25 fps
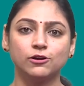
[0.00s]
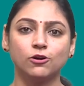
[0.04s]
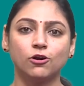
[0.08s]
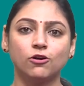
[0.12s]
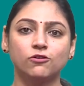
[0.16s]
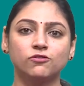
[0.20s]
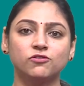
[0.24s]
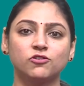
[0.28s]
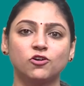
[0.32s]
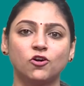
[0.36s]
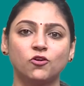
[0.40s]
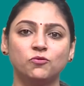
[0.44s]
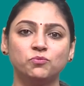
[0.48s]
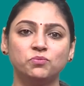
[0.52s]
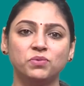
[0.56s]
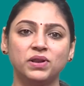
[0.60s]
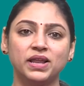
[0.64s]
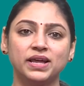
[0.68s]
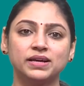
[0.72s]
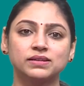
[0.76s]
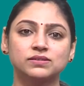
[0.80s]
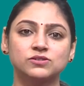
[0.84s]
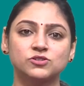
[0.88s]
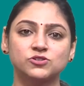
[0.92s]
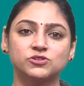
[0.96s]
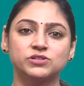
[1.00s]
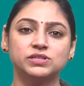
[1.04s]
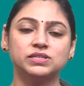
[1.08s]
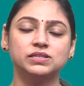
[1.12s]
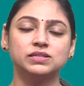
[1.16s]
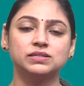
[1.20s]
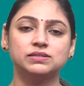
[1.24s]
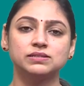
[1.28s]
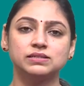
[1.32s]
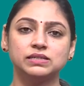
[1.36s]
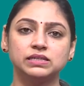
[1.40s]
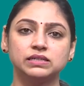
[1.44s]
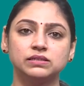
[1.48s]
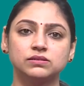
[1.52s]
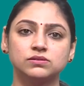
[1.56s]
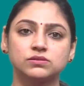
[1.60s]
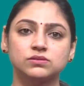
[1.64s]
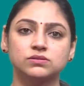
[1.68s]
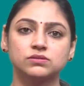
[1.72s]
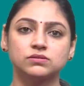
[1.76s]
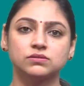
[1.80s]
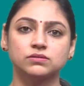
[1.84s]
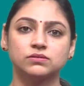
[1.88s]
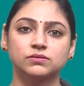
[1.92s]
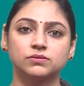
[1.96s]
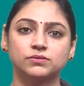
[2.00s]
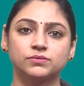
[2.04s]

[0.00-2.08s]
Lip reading: of complex 3D scenes.